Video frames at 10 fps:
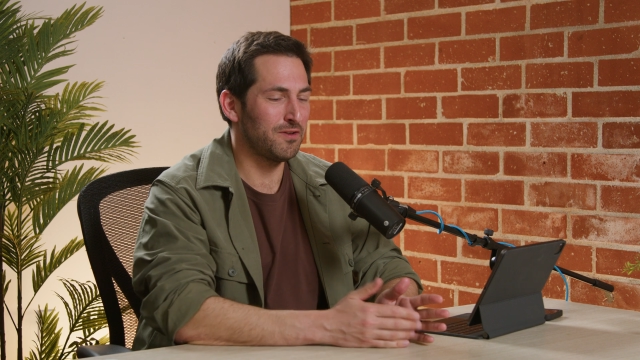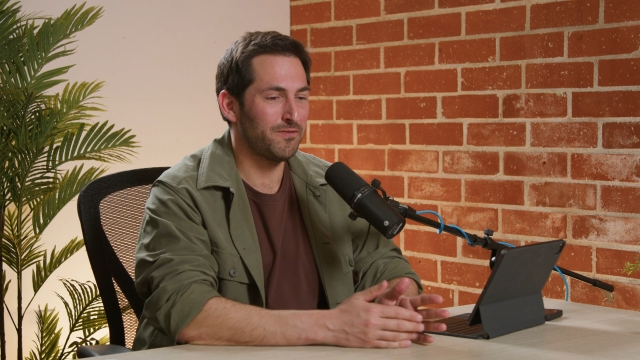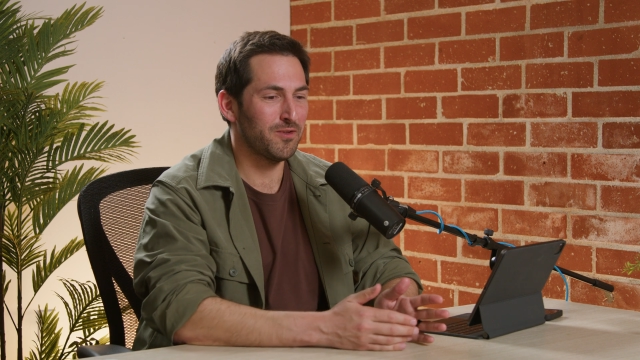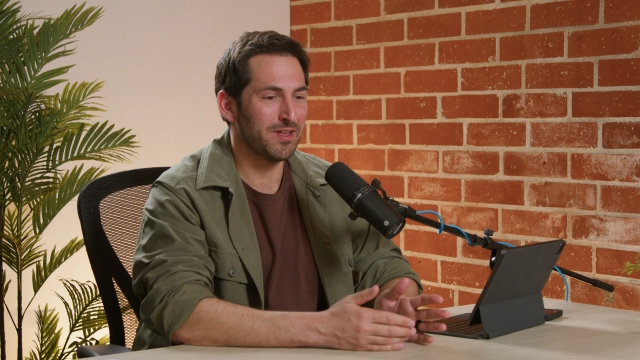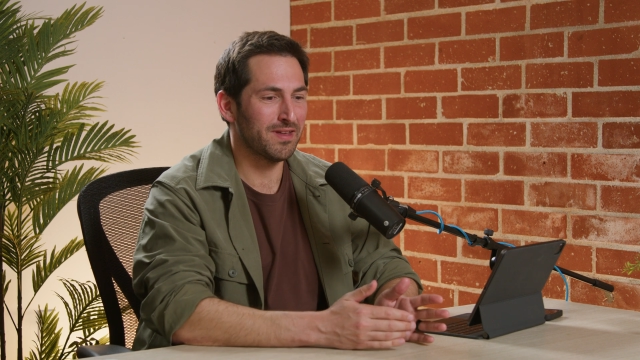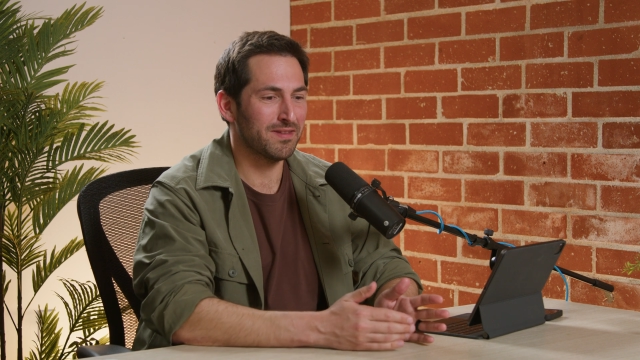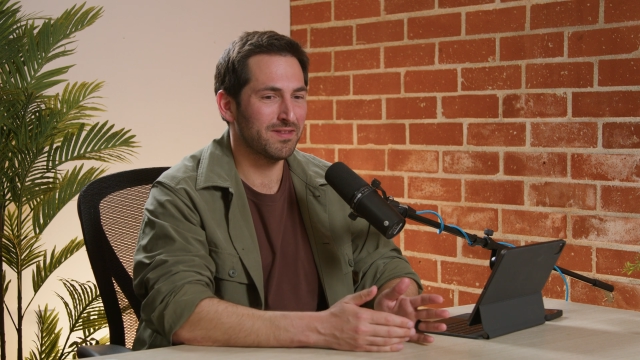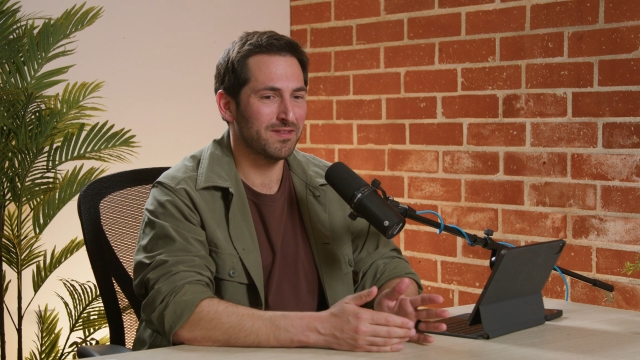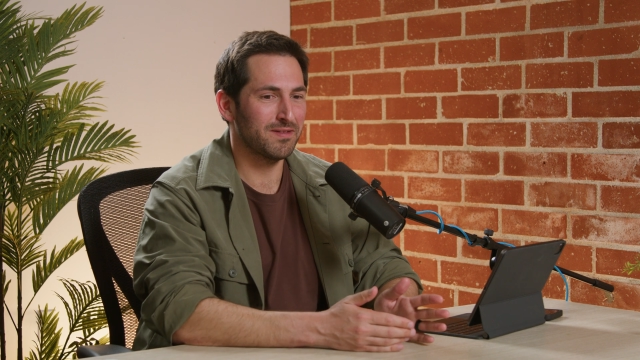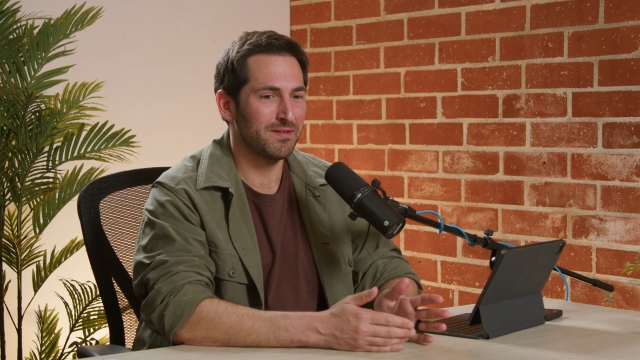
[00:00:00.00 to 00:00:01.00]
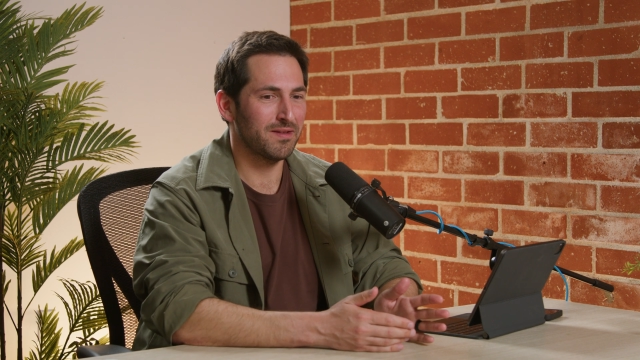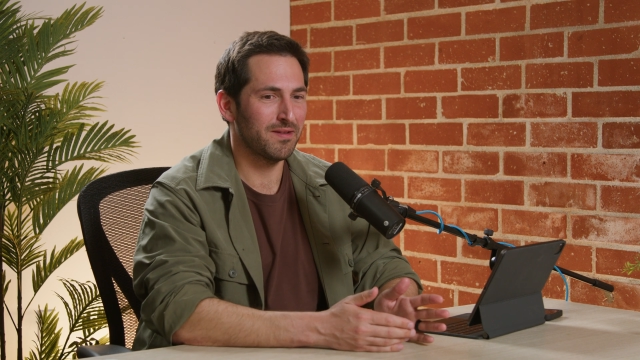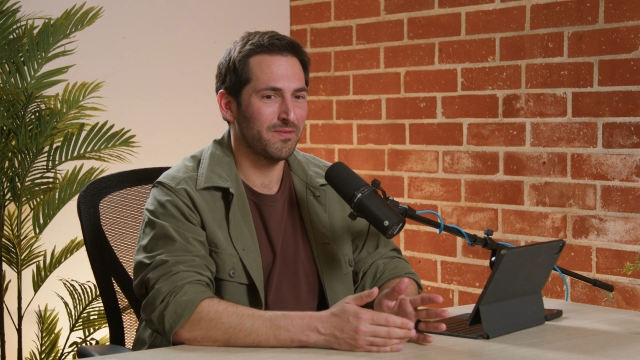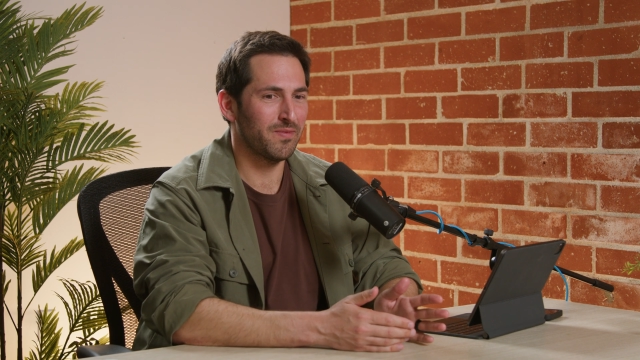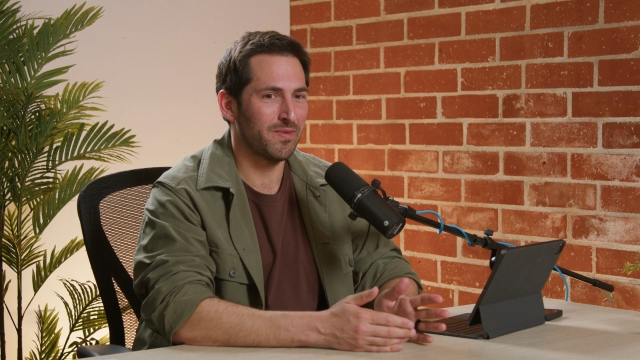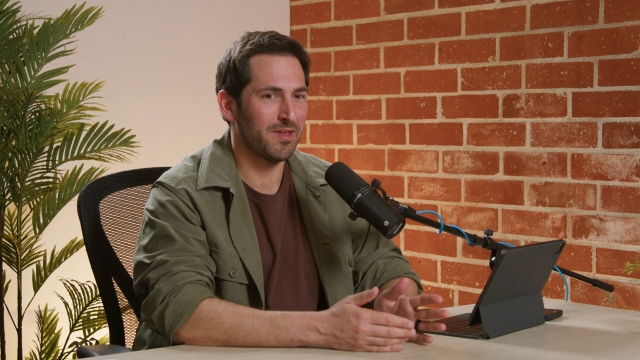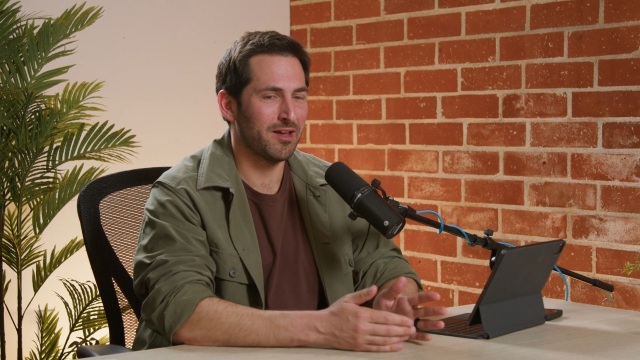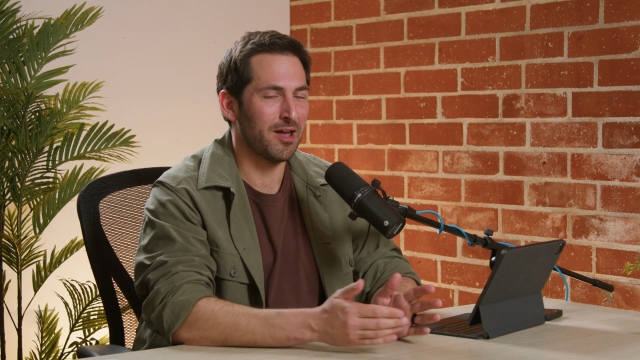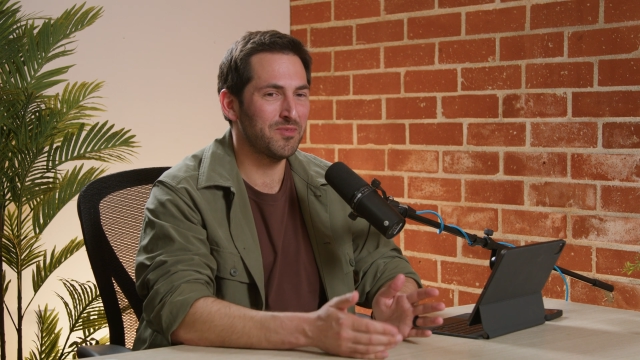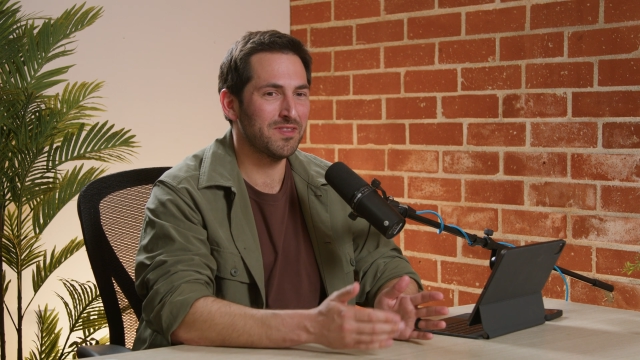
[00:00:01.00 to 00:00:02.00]
Do you feel like that's
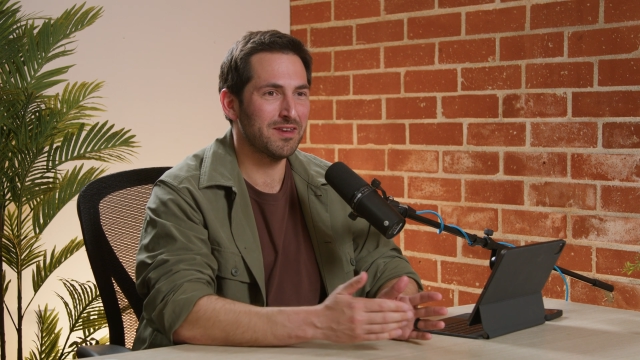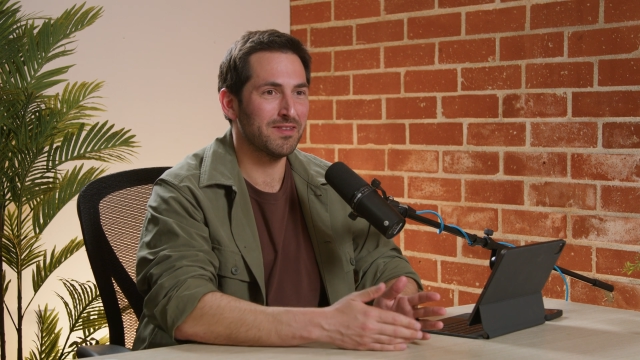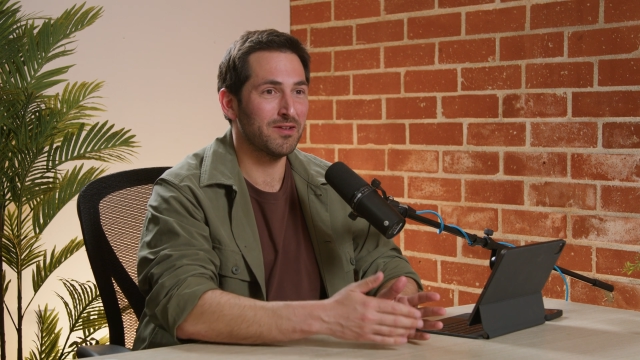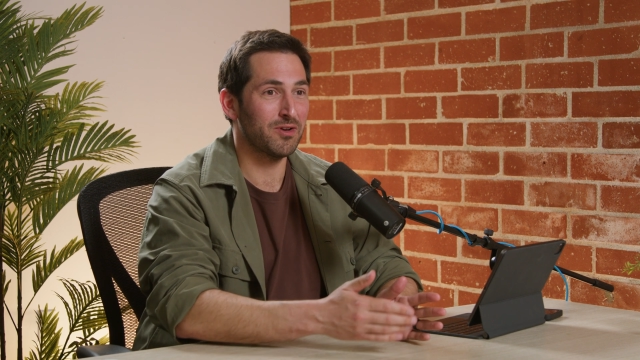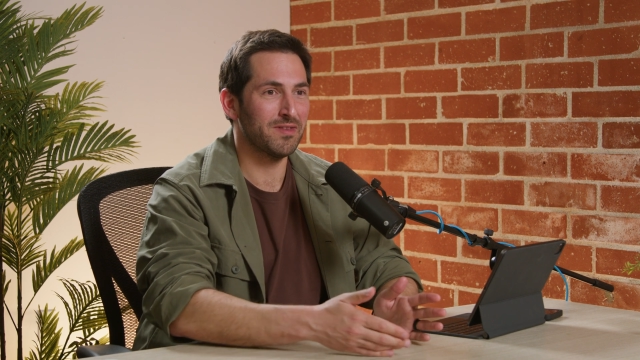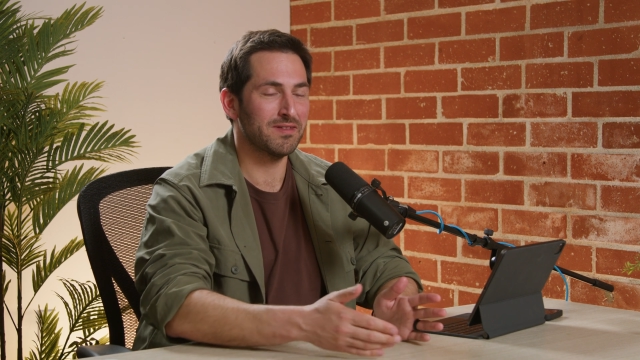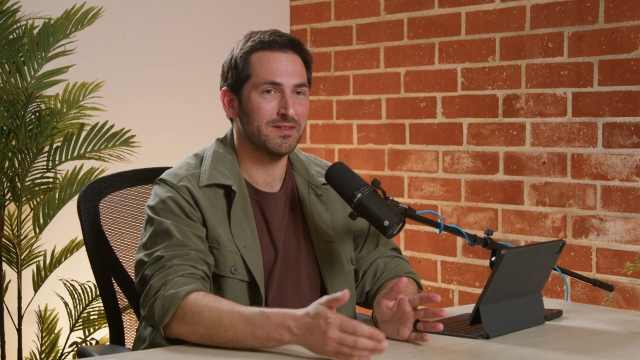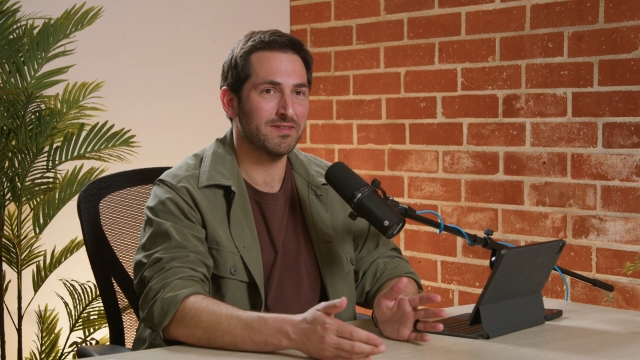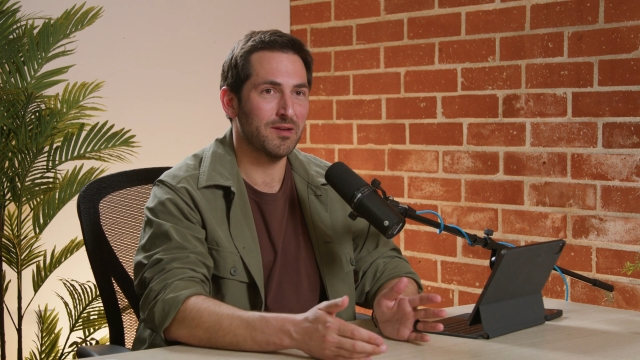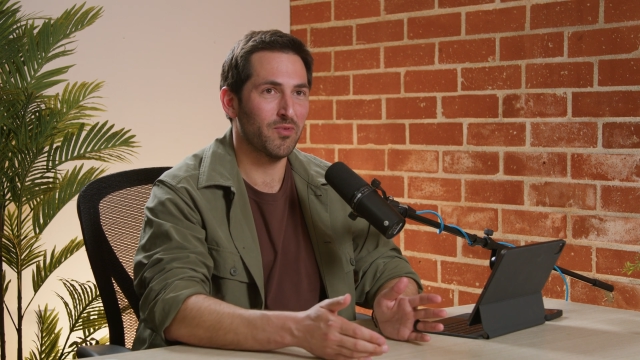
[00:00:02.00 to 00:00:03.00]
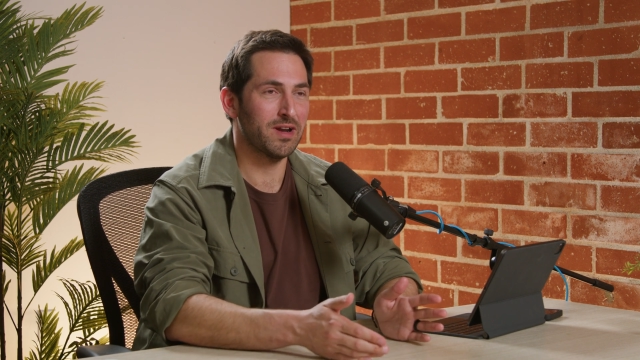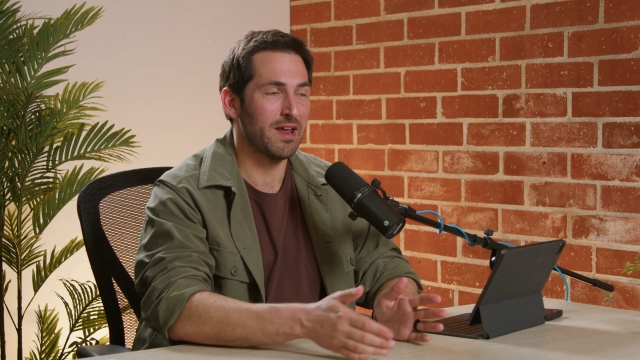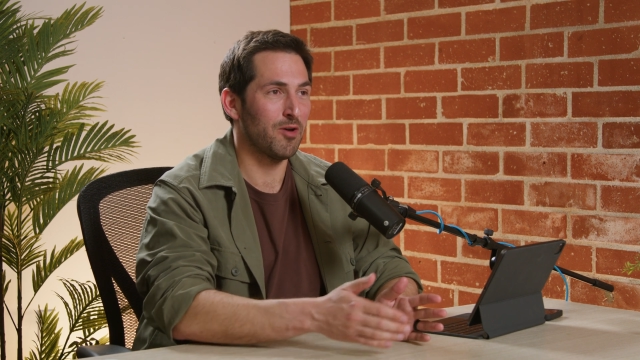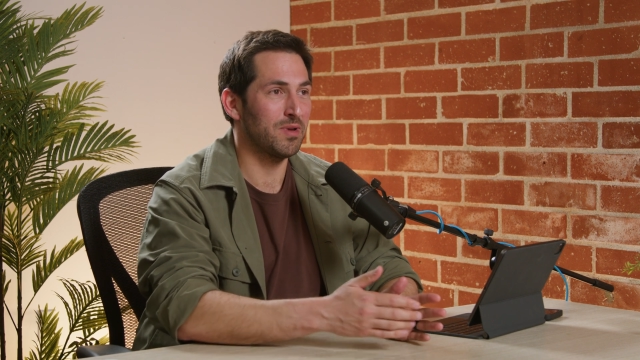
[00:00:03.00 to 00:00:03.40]
I, am just thinking it's like, okay, that's a step right now.